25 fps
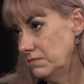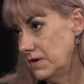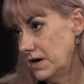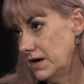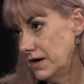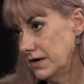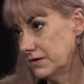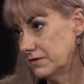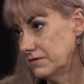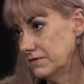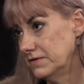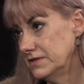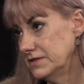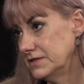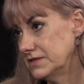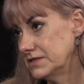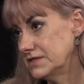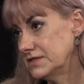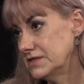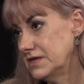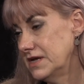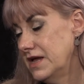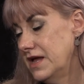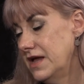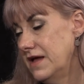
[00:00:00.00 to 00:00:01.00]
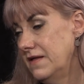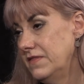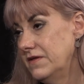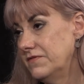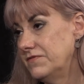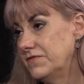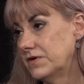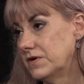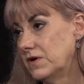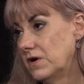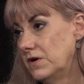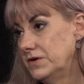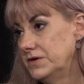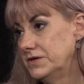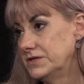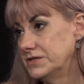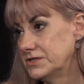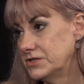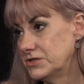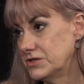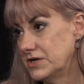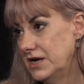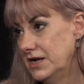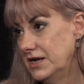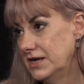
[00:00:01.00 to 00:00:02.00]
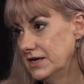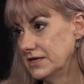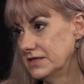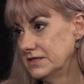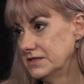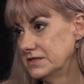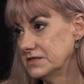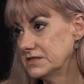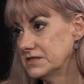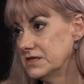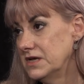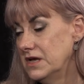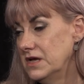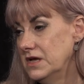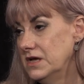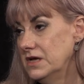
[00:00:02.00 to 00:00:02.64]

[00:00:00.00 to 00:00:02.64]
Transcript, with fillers: migrants mm. and the forgotten Australians.